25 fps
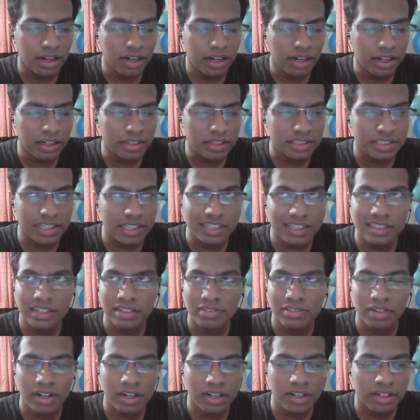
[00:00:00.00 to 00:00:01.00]
season
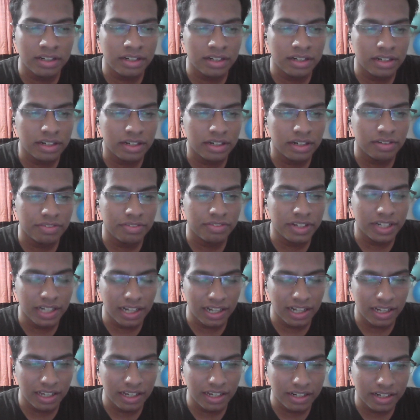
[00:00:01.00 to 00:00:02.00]
1
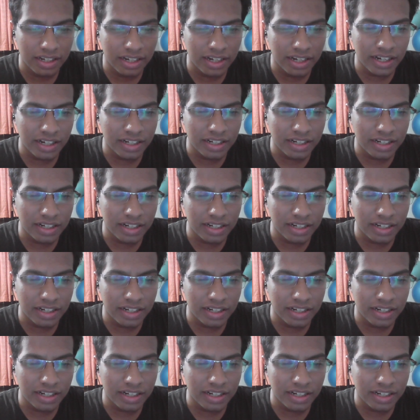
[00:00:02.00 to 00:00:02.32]
finale, right?